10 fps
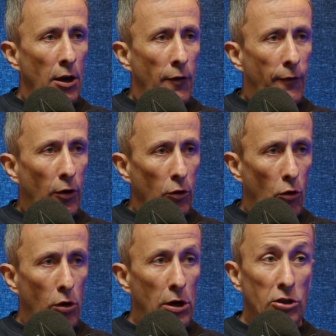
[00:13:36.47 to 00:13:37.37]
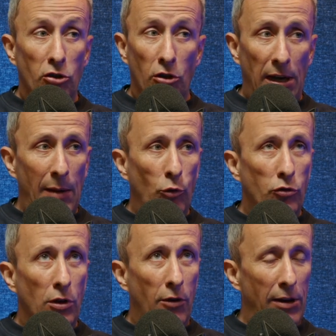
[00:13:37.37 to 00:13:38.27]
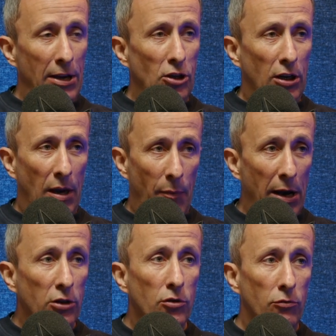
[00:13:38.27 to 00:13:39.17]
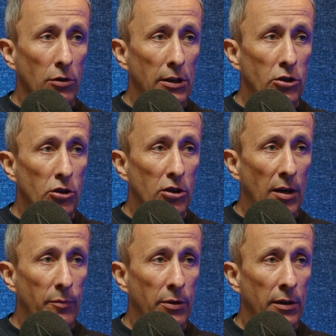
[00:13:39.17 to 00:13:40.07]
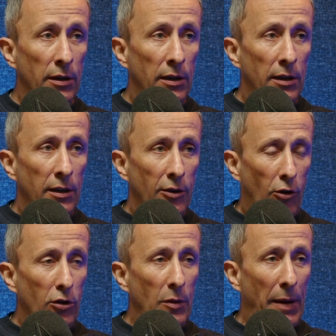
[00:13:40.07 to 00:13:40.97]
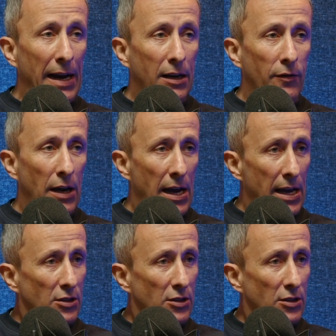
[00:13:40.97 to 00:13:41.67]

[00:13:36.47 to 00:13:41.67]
for lawyers and you're able to arrange a commercial relationship on the back of that.